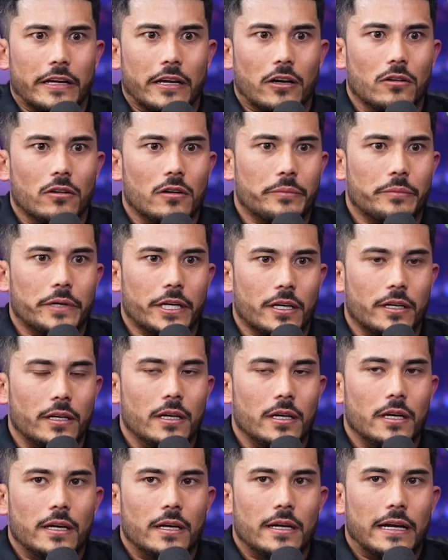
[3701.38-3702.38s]
deal. I'm good.
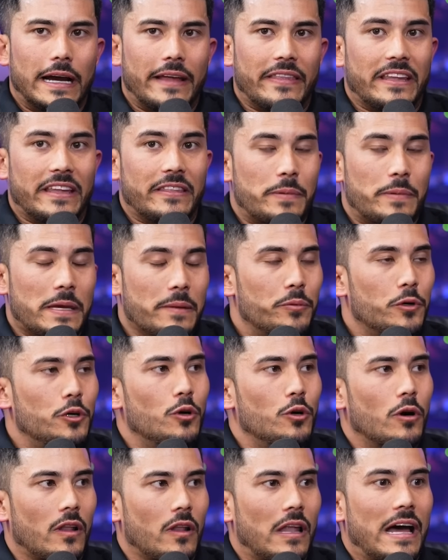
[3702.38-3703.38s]
And then the people
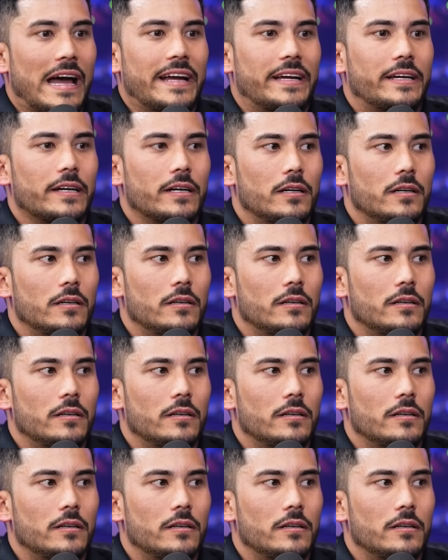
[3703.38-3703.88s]
who are like,